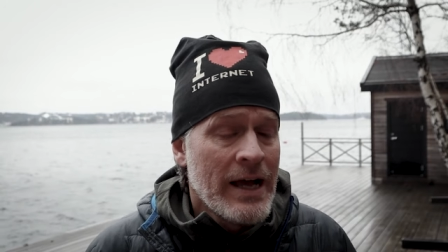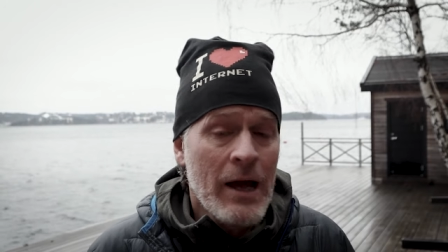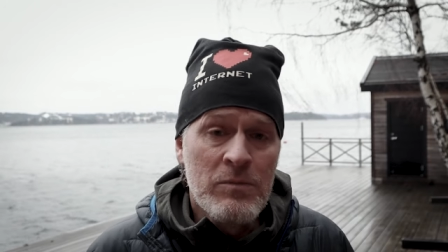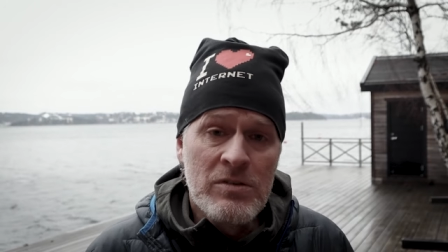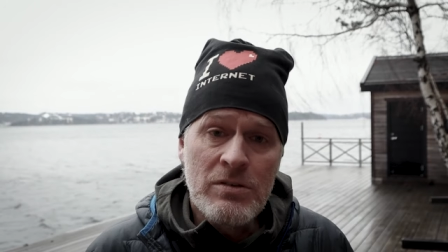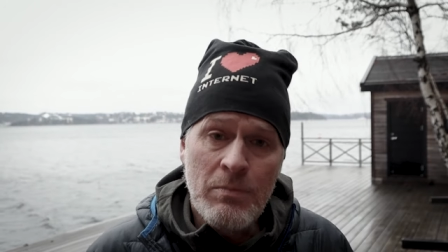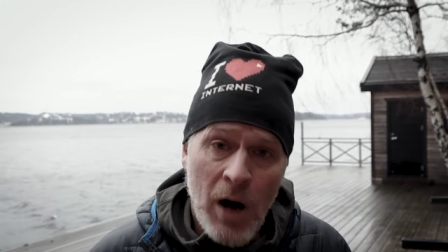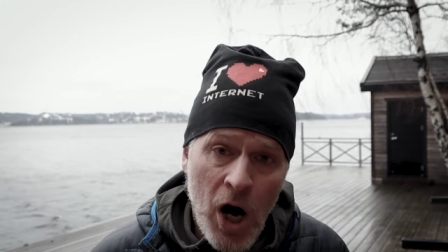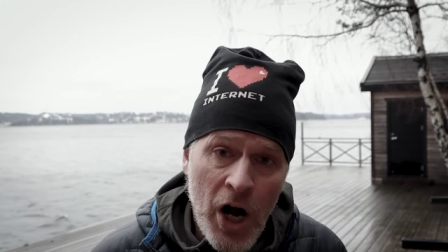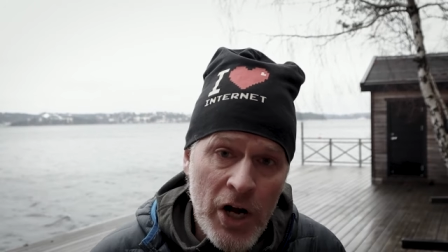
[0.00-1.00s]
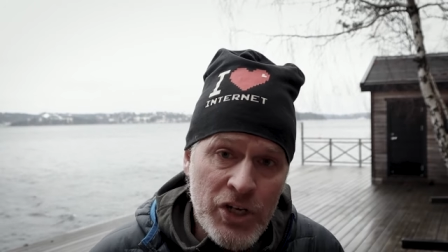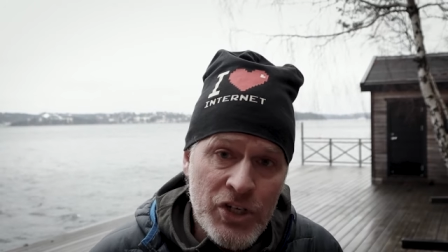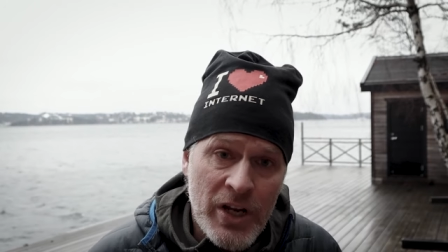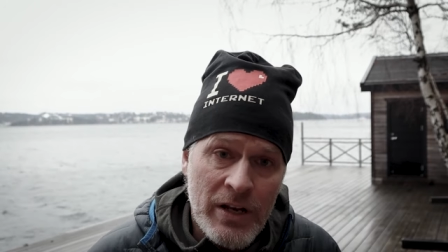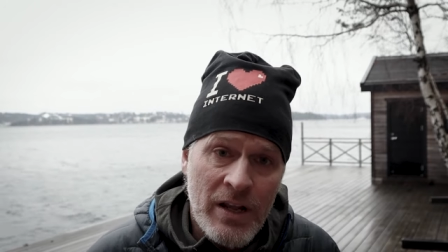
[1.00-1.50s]
comes
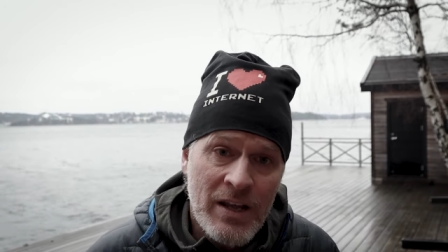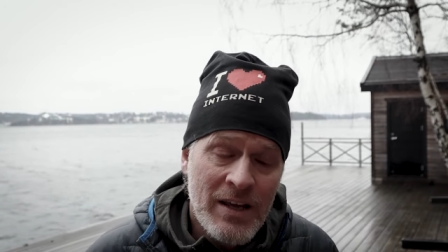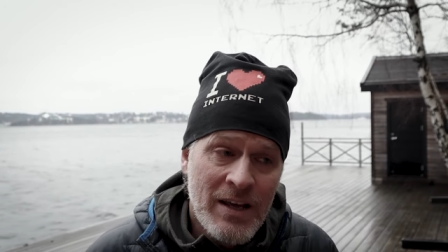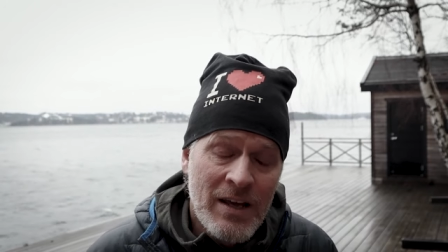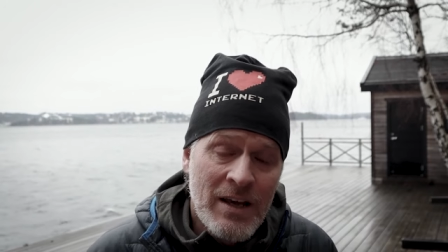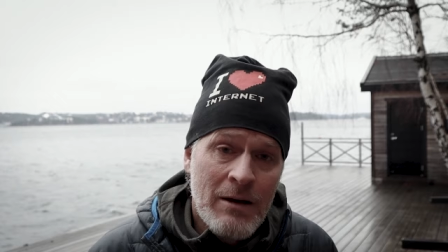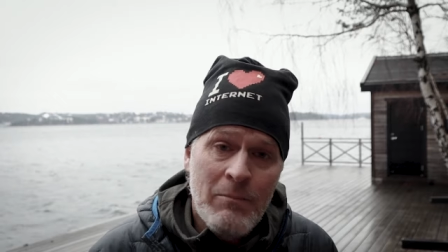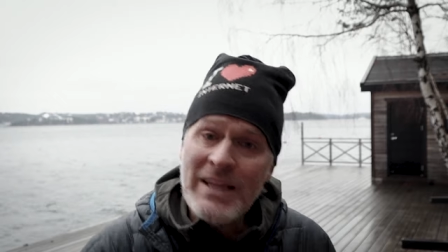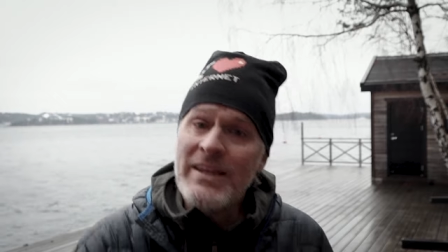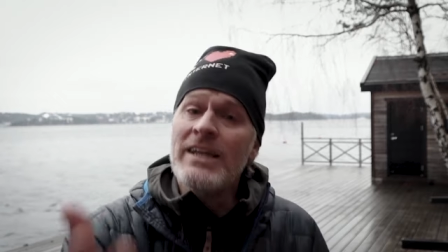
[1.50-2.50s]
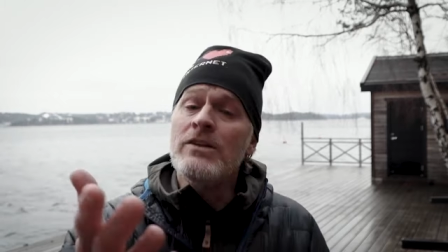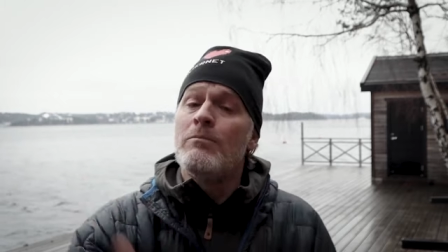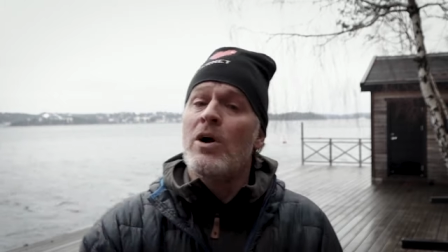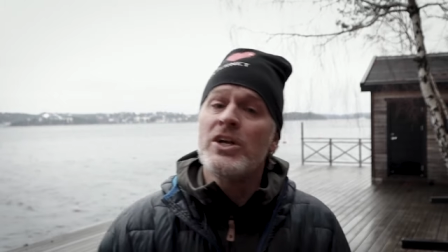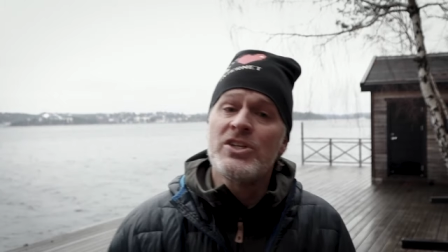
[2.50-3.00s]
March. And by the end
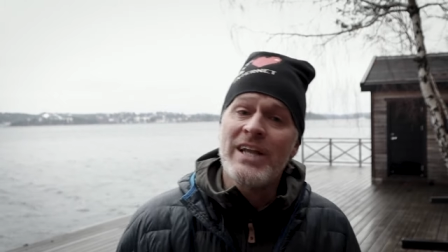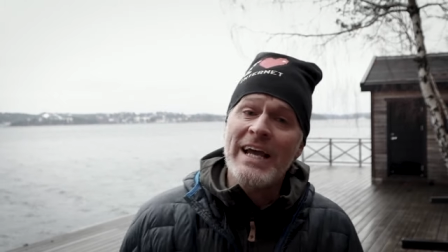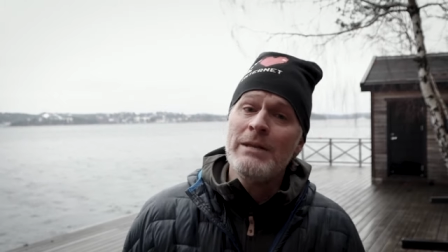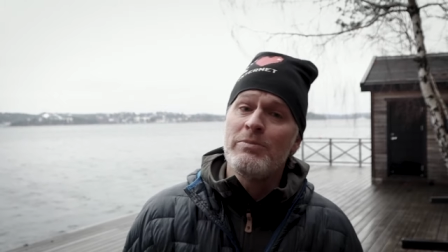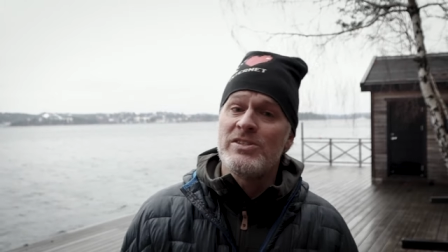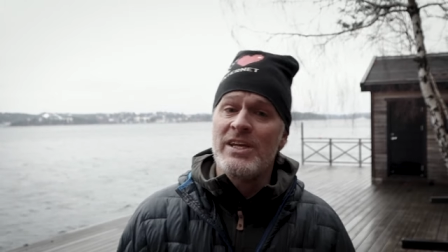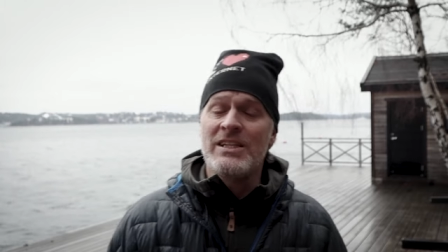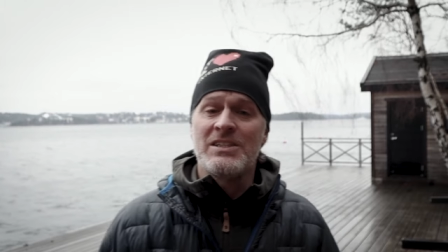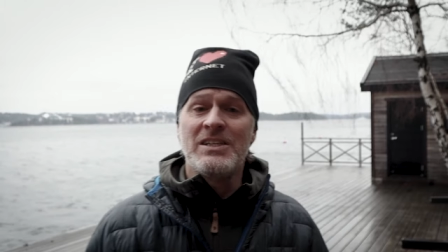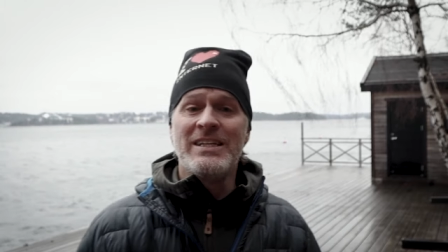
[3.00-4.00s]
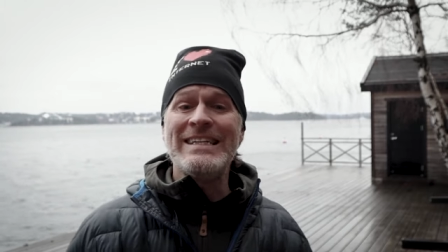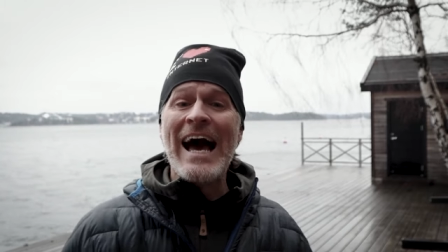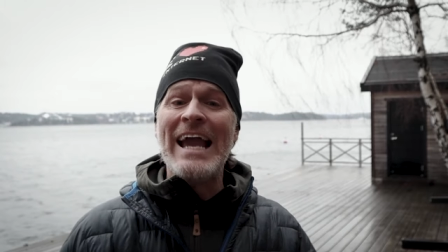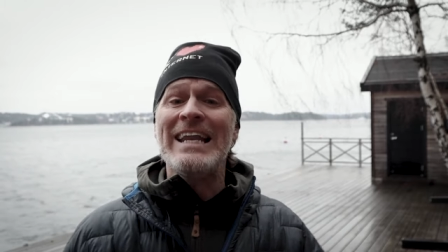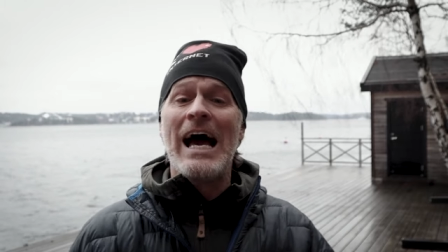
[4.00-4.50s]
of March, 90%,
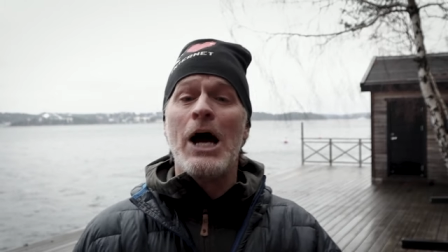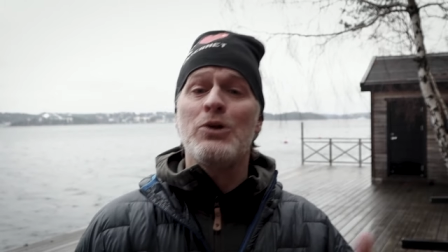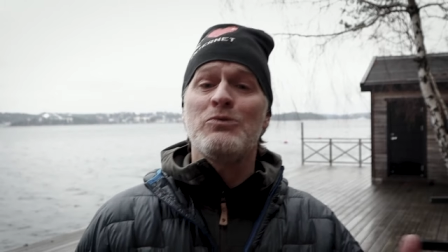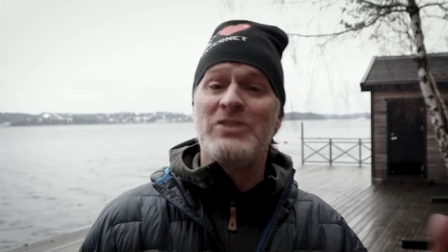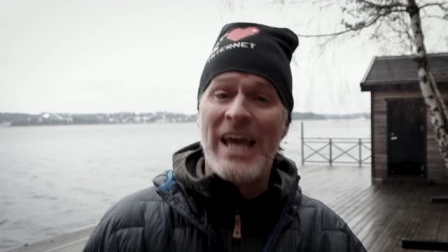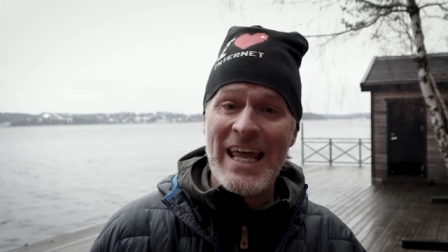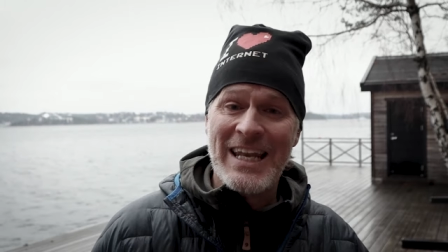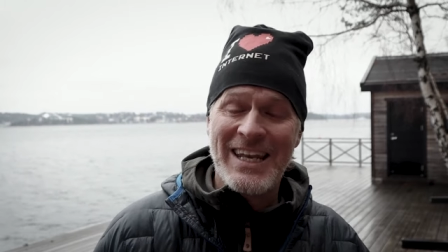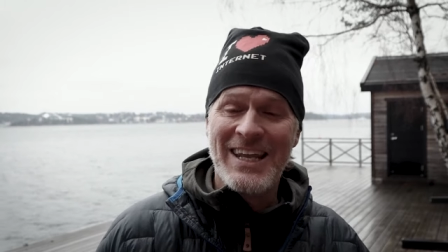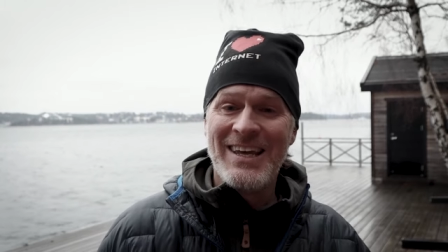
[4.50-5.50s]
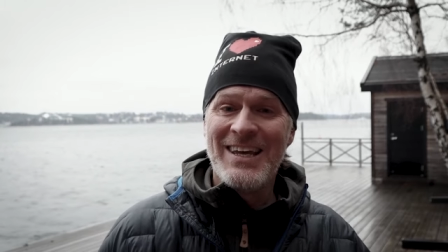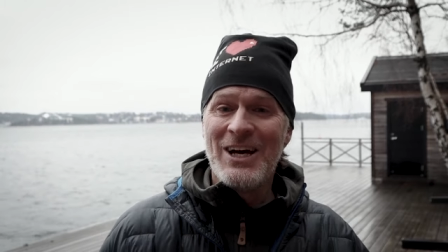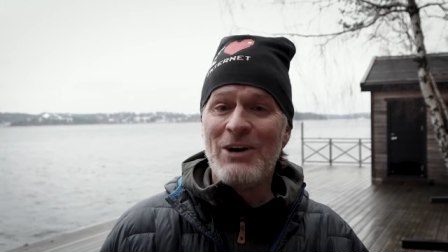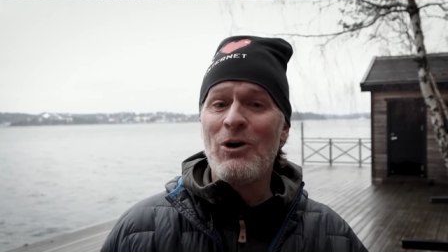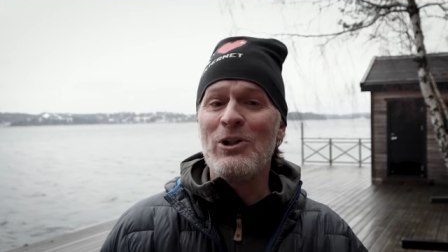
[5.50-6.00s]
9 out of 10
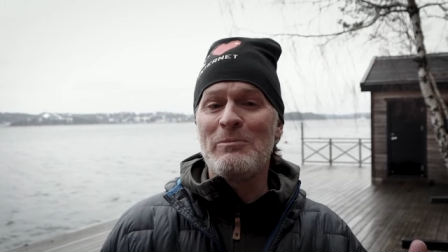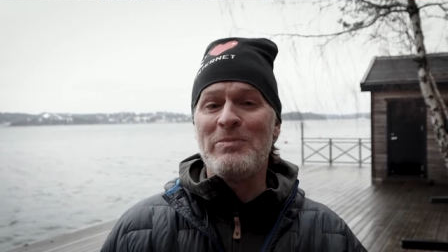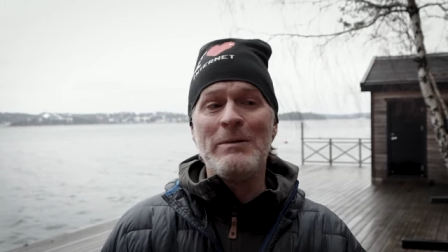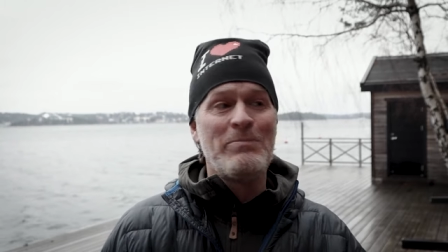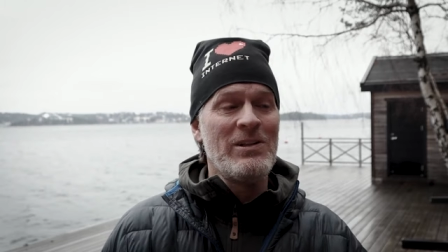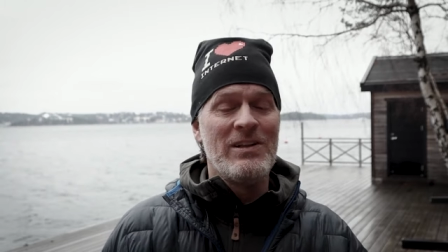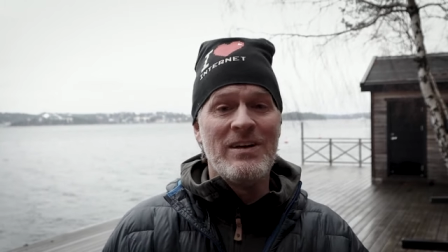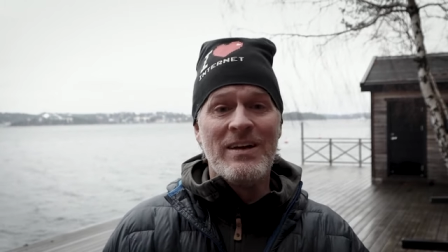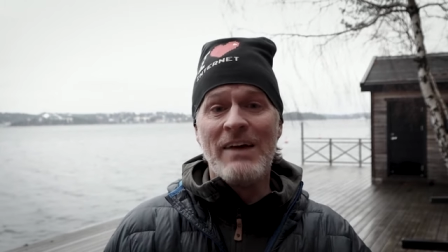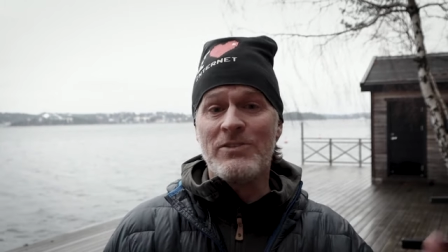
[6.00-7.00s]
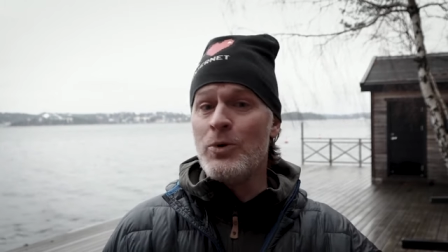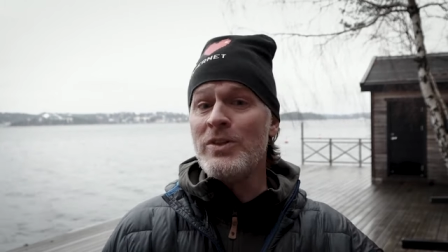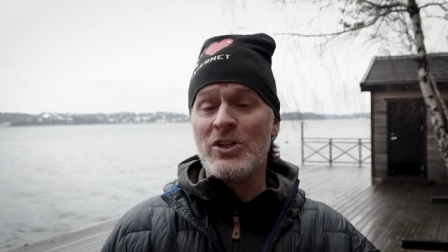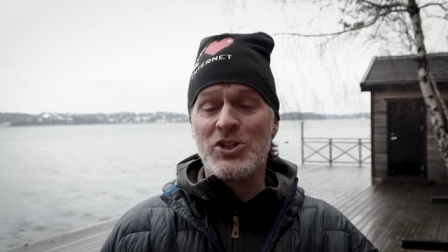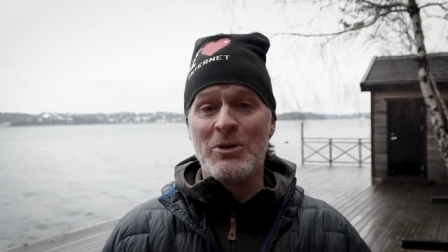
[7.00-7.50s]
of all the people have
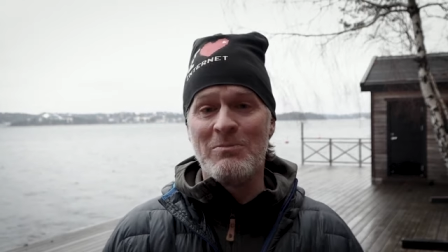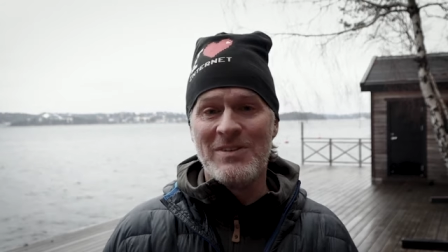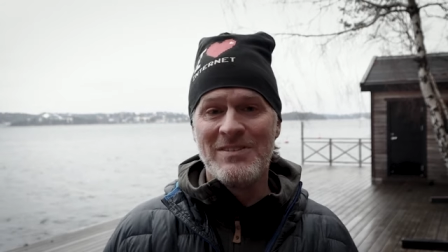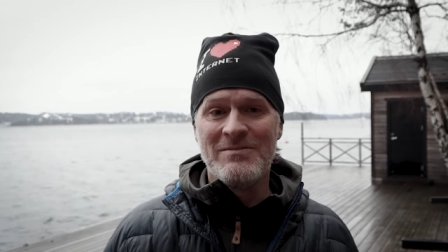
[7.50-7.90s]
quit the gym